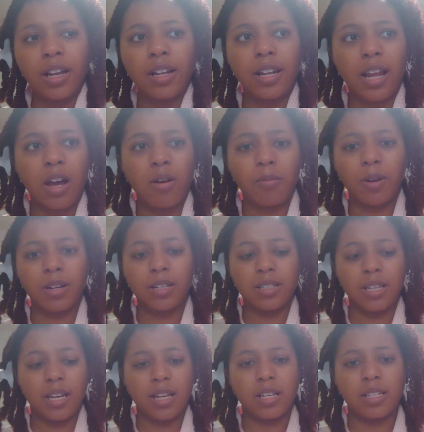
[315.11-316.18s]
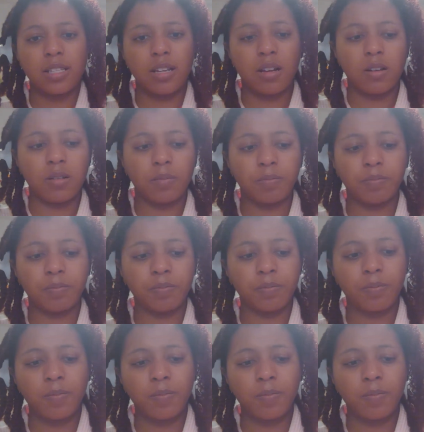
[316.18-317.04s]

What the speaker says: Now I'm gonna take some